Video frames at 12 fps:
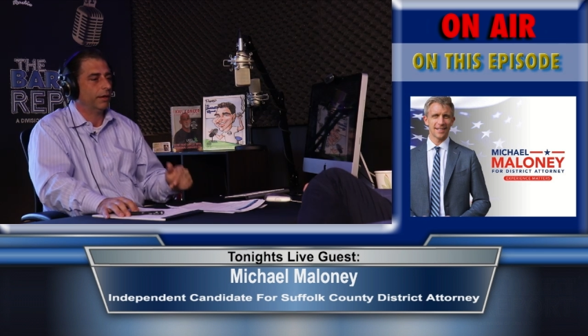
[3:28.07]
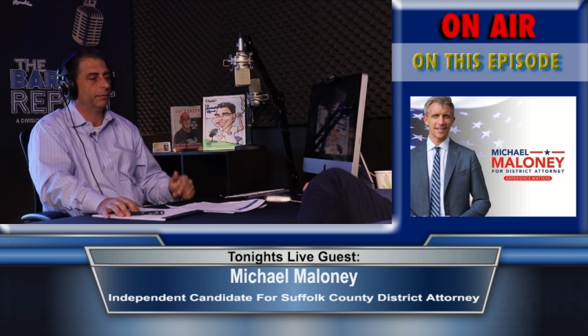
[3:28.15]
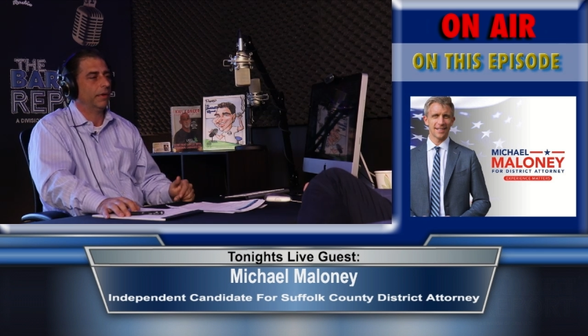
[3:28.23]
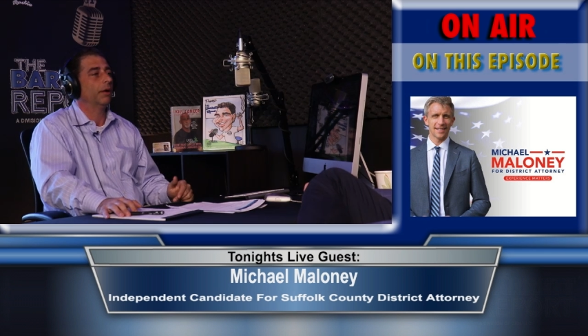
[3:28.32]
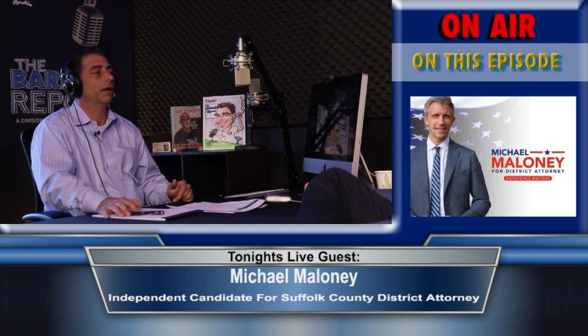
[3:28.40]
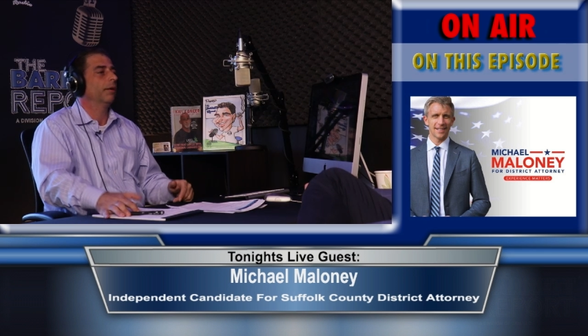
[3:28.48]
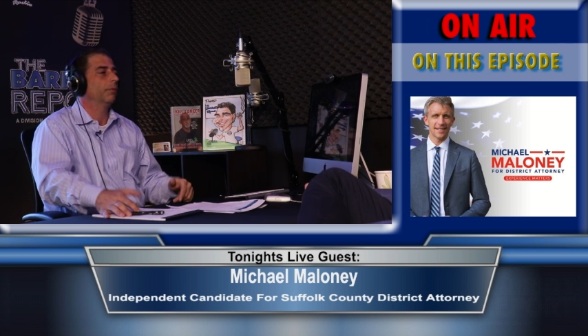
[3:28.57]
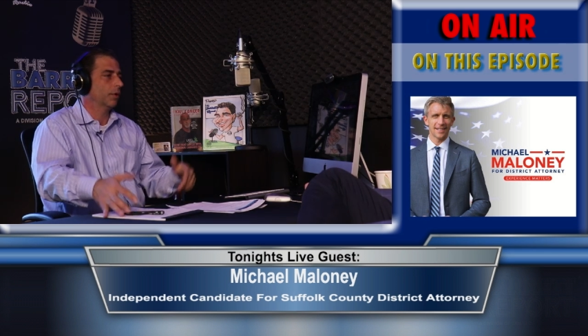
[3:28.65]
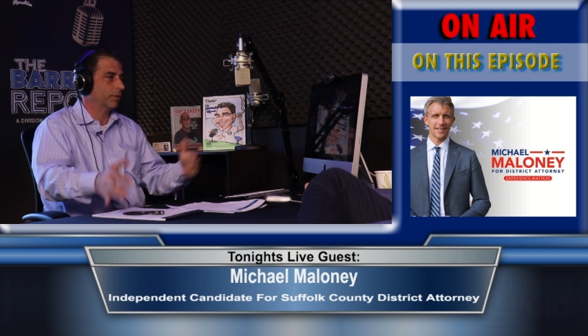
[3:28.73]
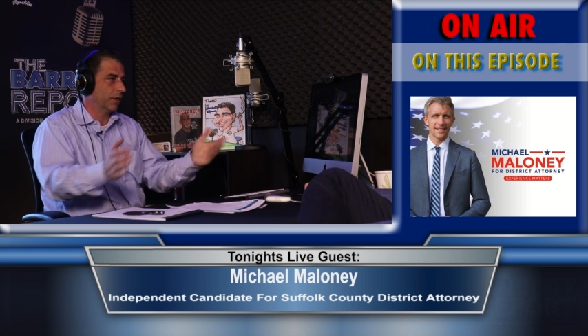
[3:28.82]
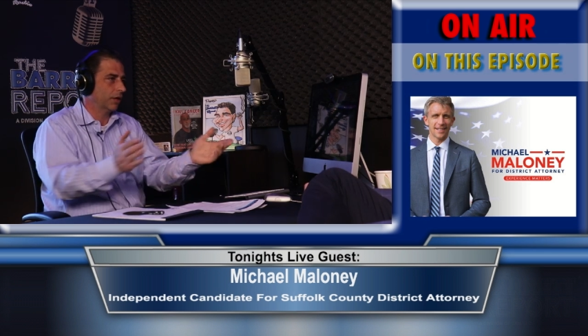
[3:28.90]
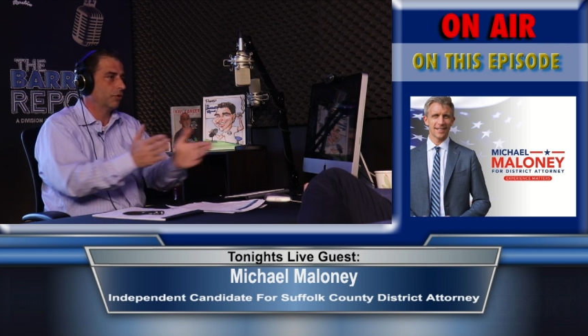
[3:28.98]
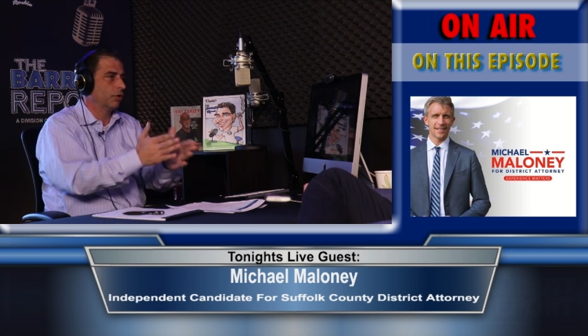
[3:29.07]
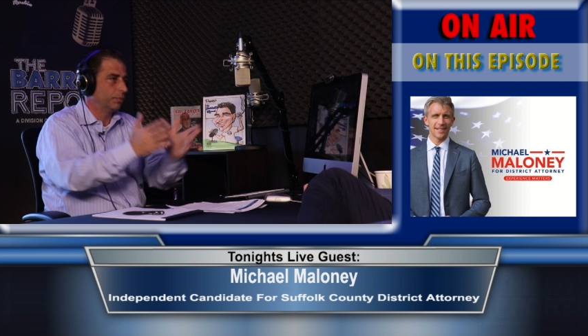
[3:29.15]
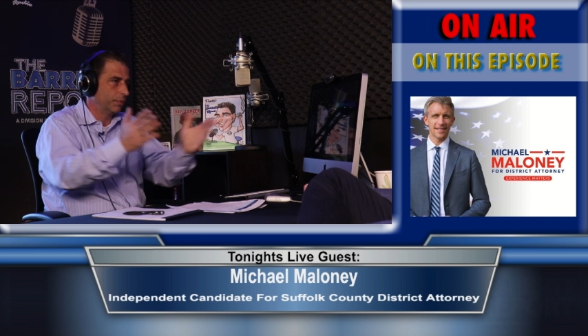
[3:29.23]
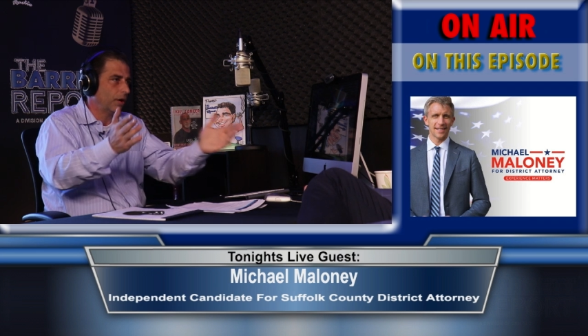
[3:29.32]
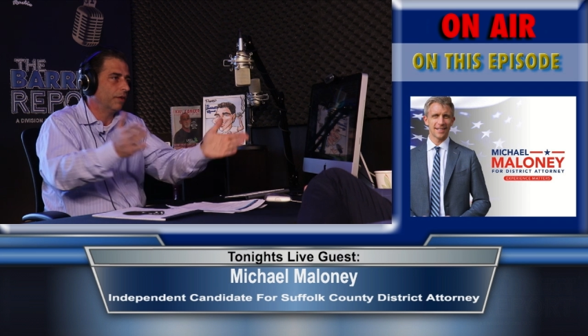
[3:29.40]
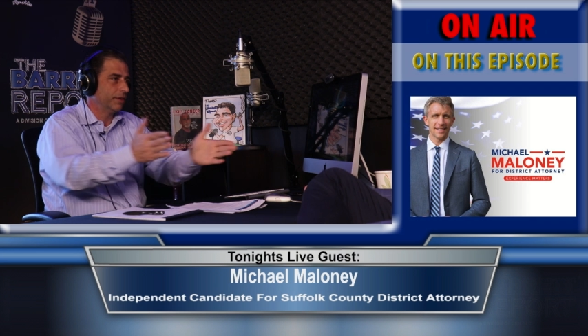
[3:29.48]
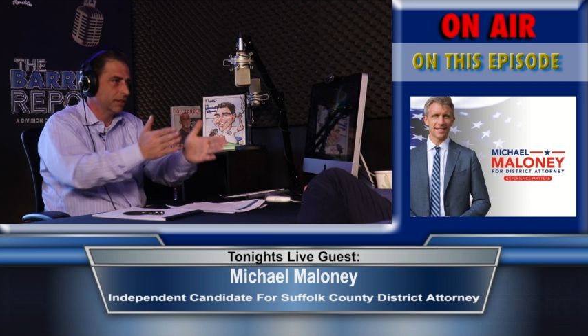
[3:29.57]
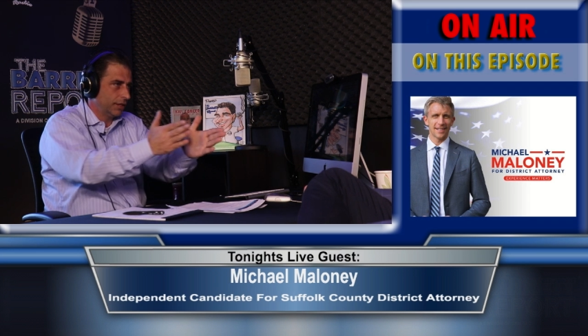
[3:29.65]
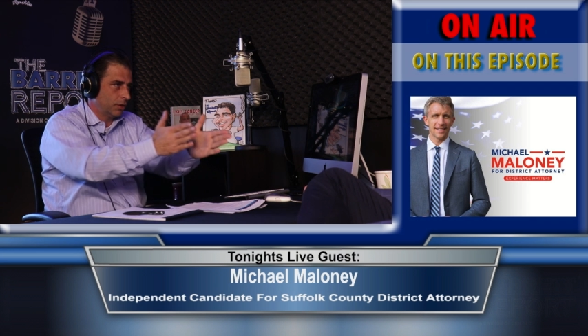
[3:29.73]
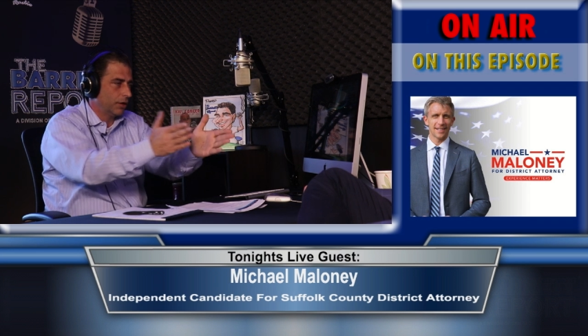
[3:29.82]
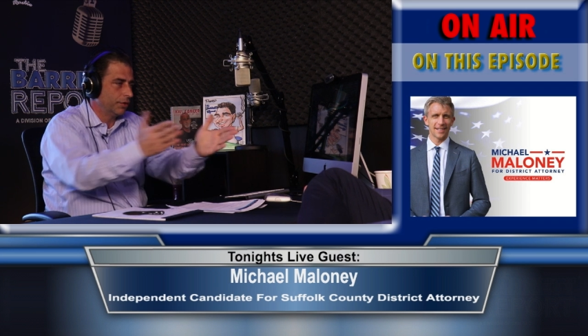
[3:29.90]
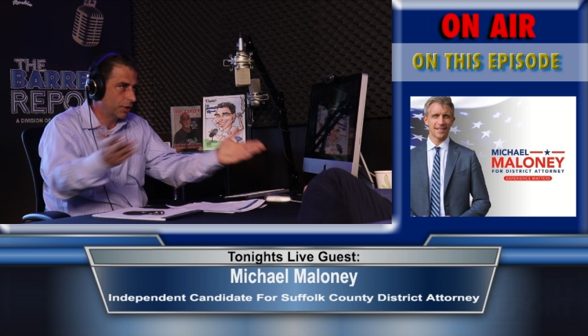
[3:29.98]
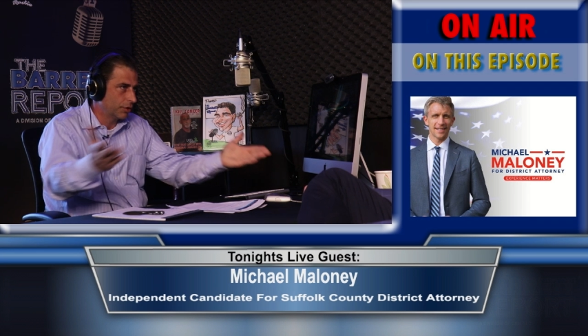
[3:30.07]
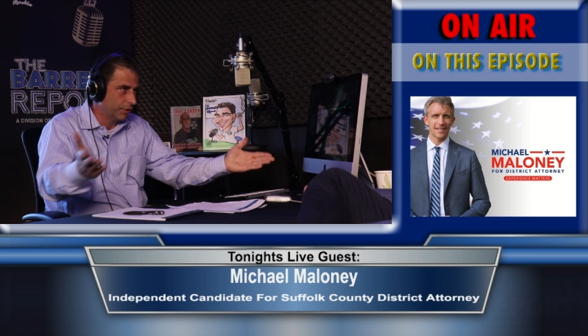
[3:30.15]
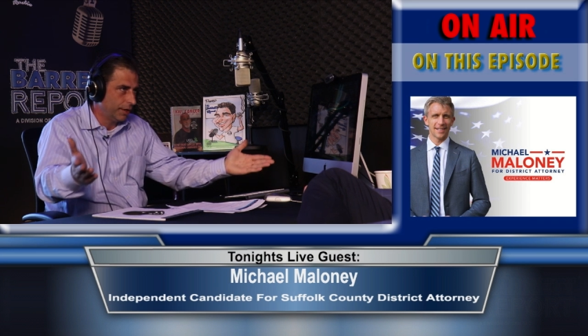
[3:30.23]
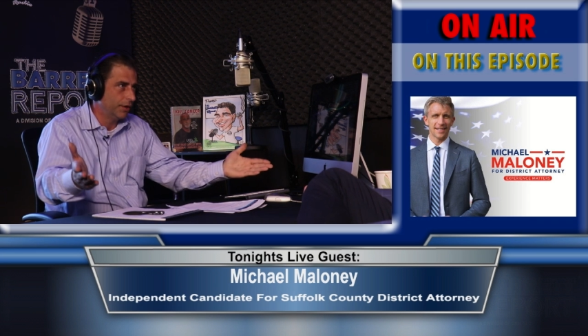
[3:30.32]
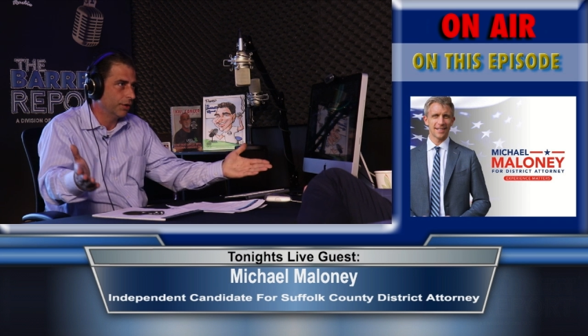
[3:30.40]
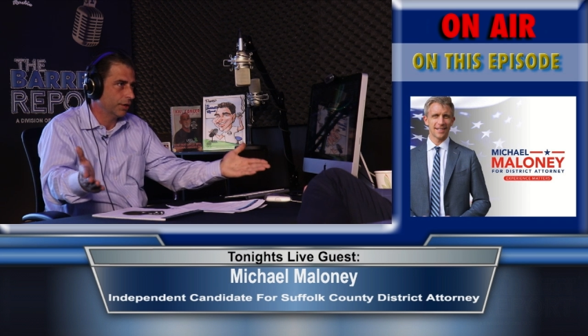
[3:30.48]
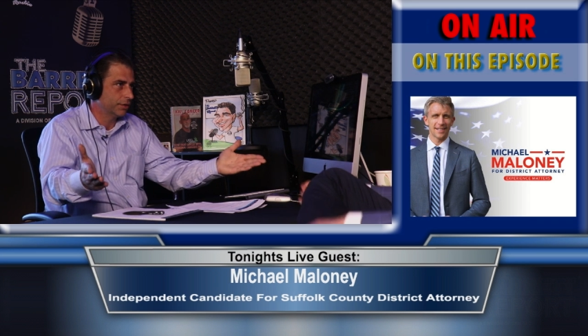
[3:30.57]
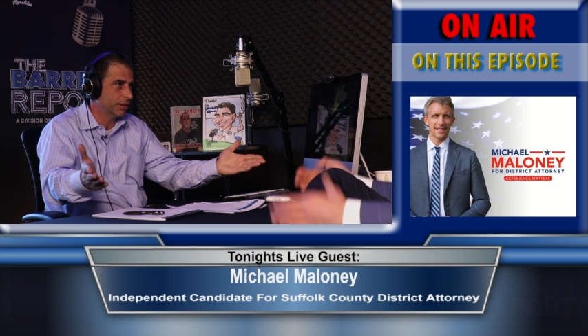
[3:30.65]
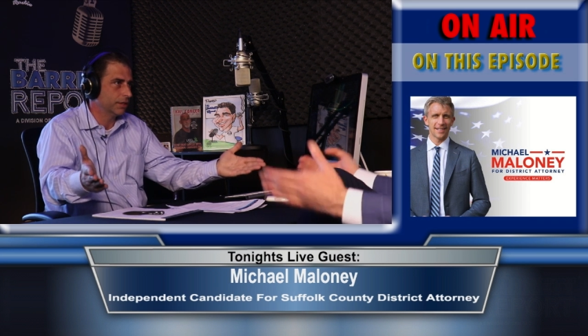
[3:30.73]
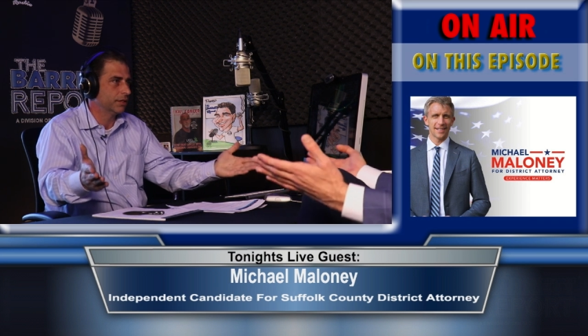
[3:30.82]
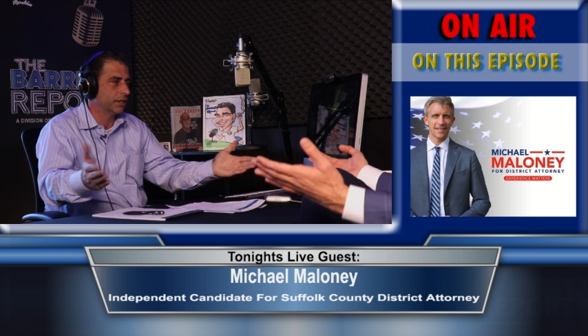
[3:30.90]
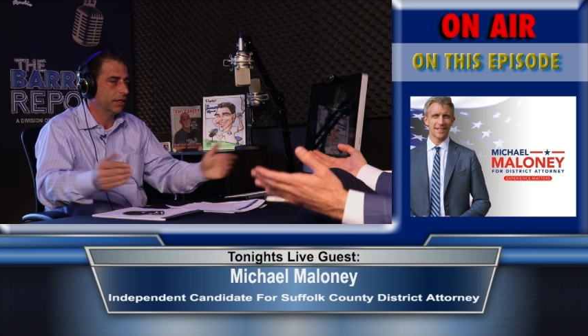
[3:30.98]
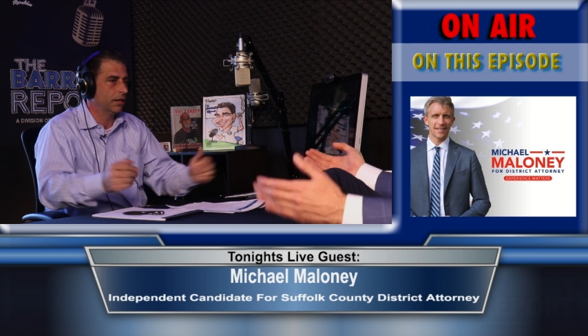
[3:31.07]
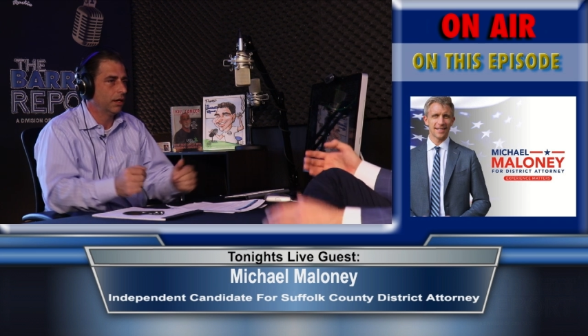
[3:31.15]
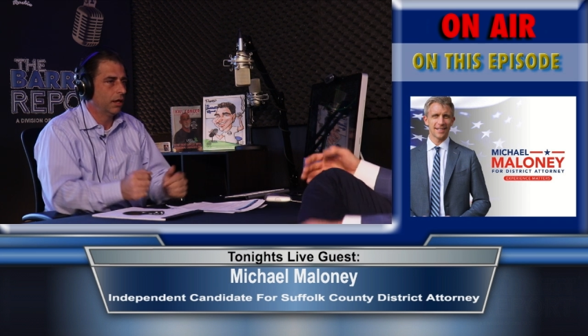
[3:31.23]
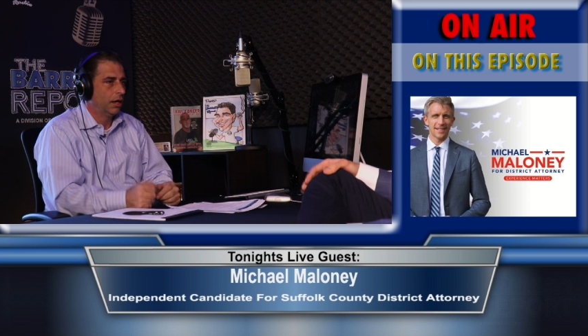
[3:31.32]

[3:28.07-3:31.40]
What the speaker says: I work with a group obviously called the Green Nurses, and